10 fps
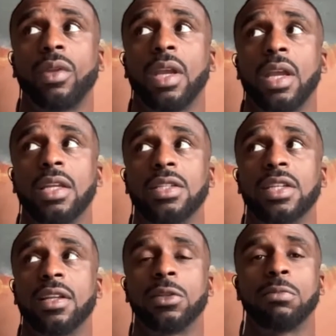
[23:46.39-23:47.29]
as
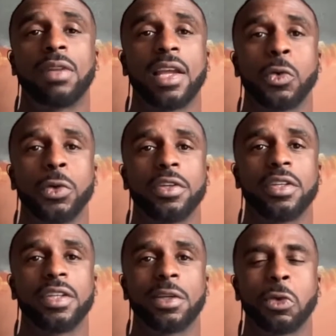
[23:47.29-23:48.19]
a little Black queer
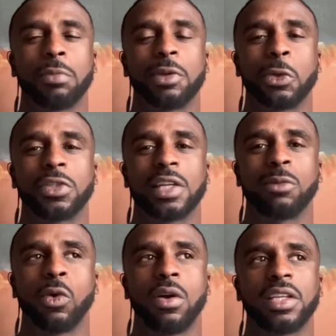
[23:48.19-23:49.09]
kid growing up in the north side of
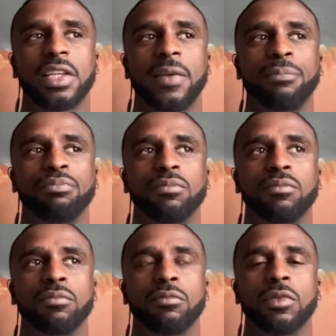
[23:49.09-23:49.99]
Milwaukee,
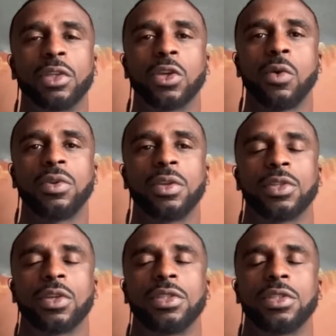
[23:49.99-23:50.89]
there
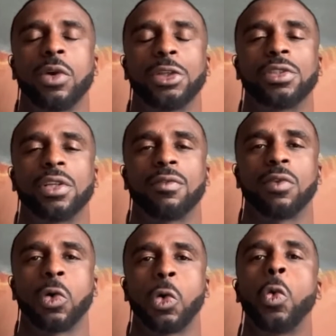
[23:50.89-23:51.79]
was always the question of
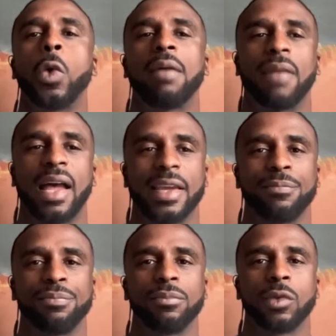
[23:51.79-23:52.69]
who am I?
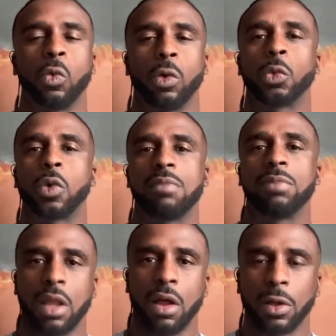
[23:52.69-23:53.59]
Where do I
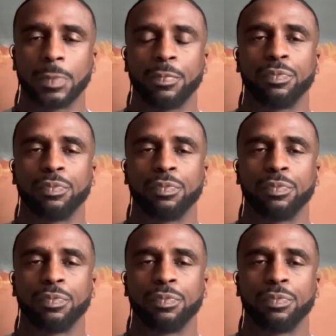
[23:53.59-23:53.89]
belong?